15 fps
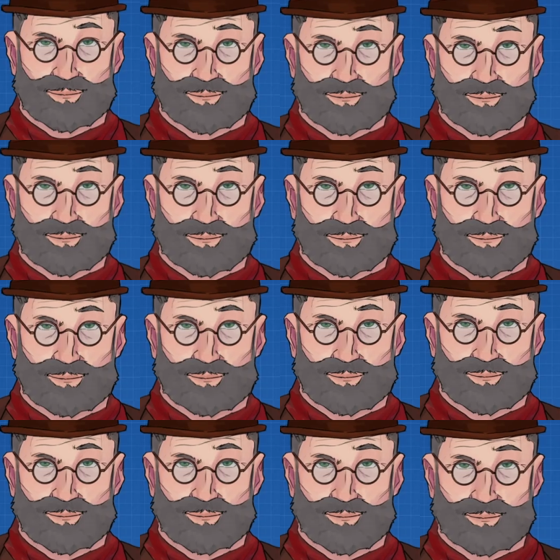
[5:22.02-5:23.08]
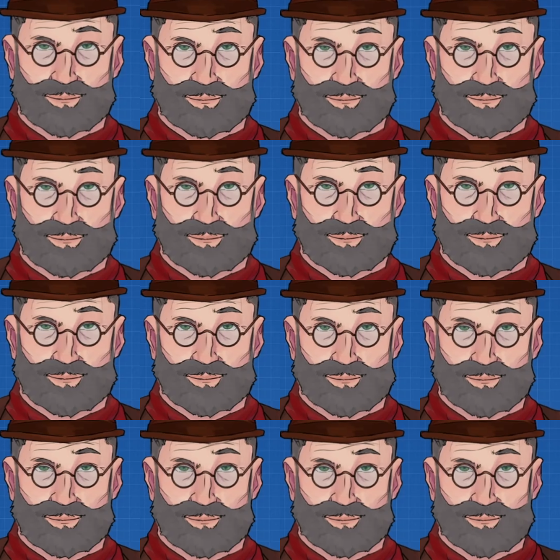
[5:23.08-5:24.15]
however there is still more to cover.
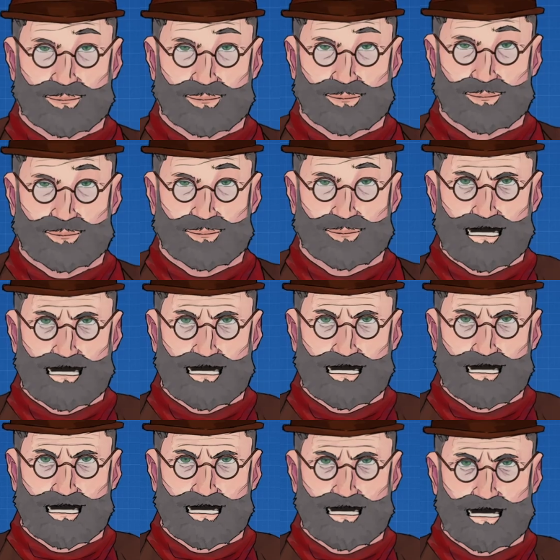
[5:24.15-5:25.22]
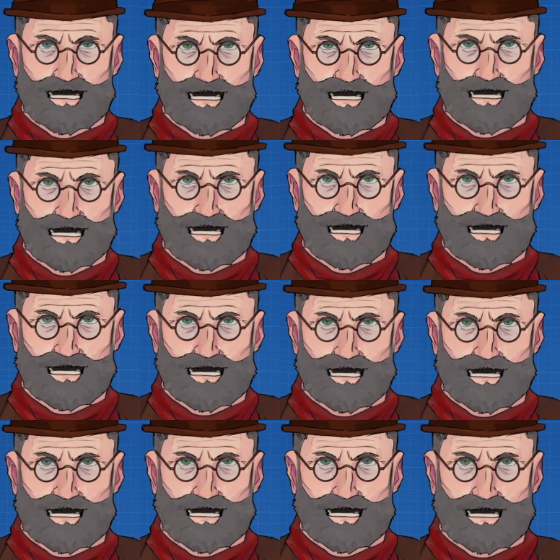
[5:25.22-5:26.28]
Sometimes you can see a U
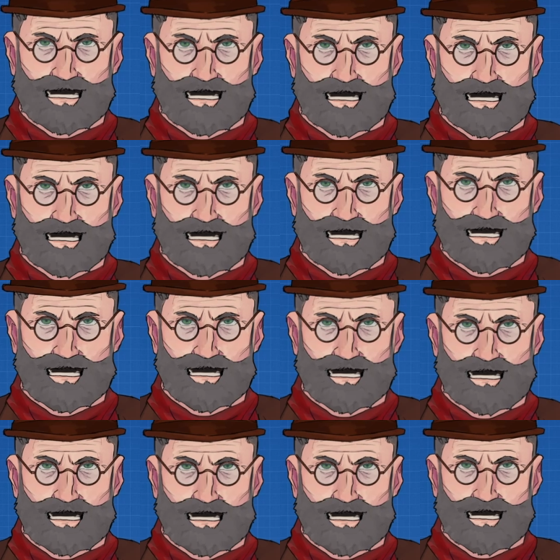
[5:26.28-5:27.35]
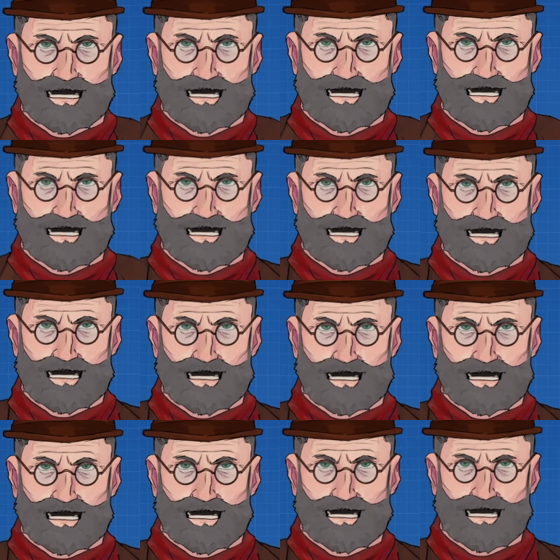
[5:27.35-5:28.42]
F O travel across the map. If a
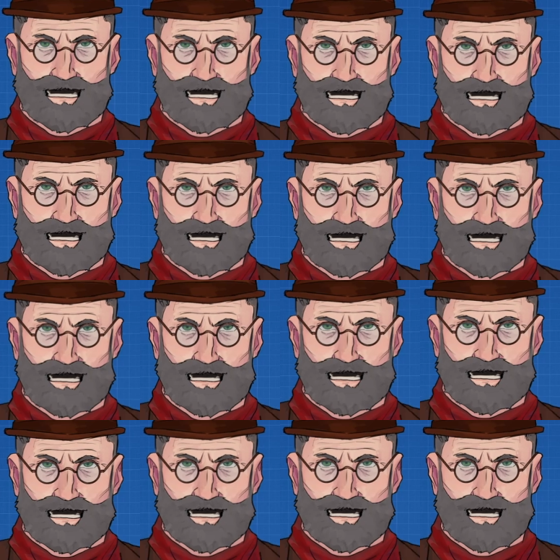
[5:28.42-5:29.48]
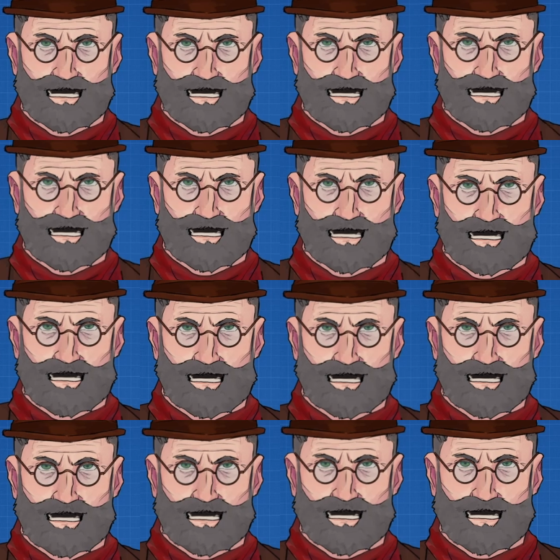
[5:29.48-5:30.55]
lightning storm isn't going on, you'll see it just
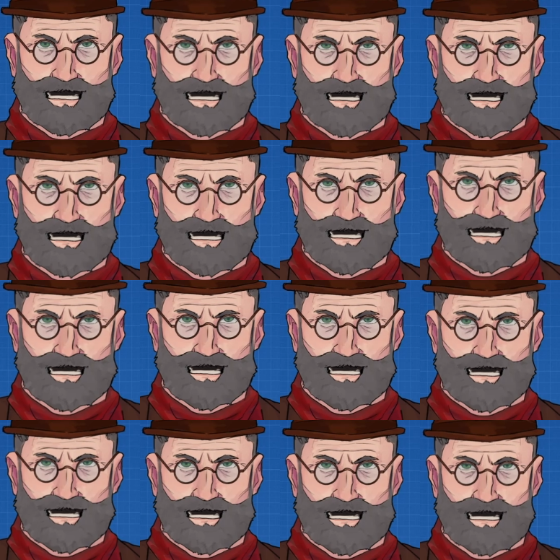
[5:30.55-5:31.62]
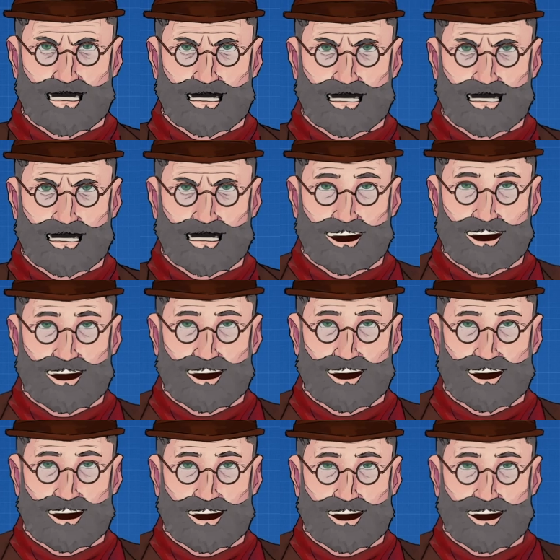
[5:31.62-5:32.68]
pass by and then leave. However,
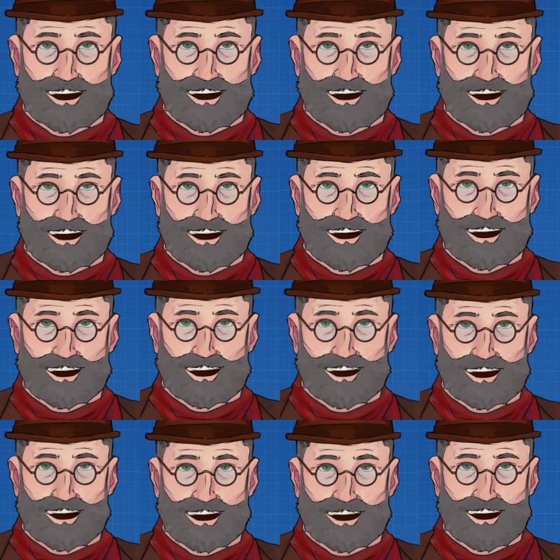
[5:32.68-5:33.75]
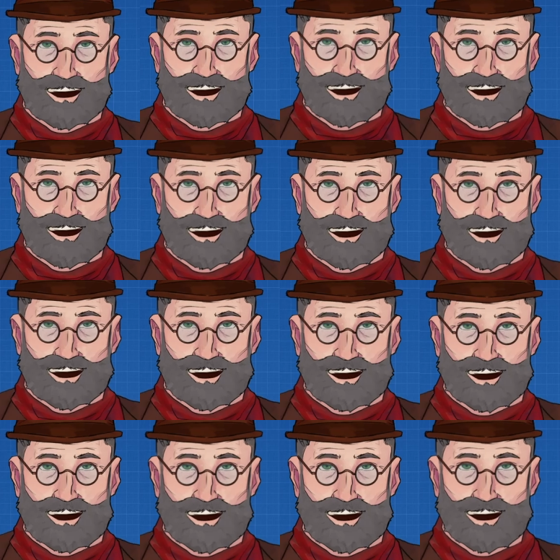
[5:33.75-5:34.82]
if you do have a lightning storm, the
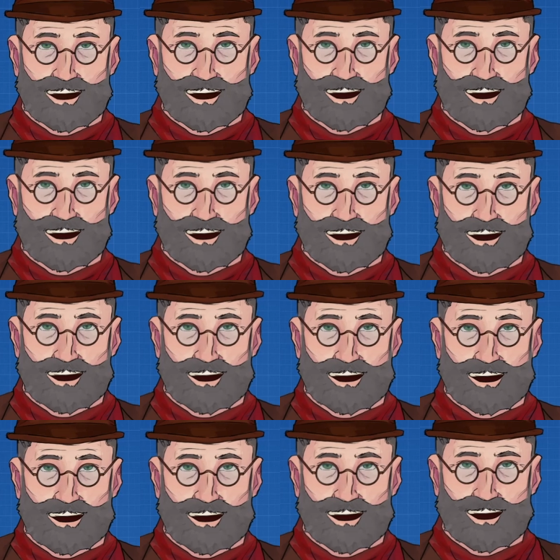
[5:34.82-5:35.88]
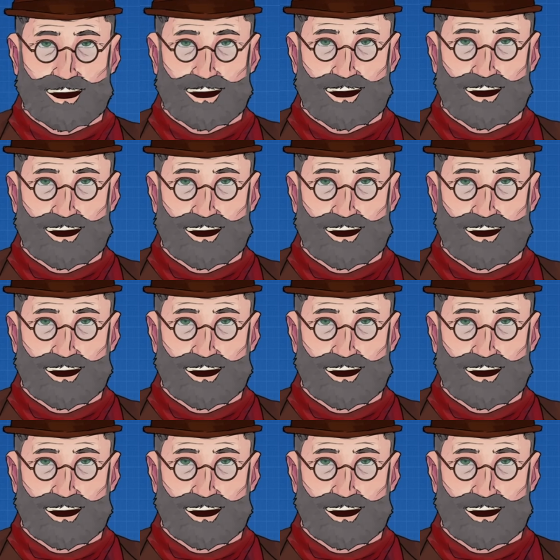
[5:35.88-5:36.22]
U F O will get struck by lightning and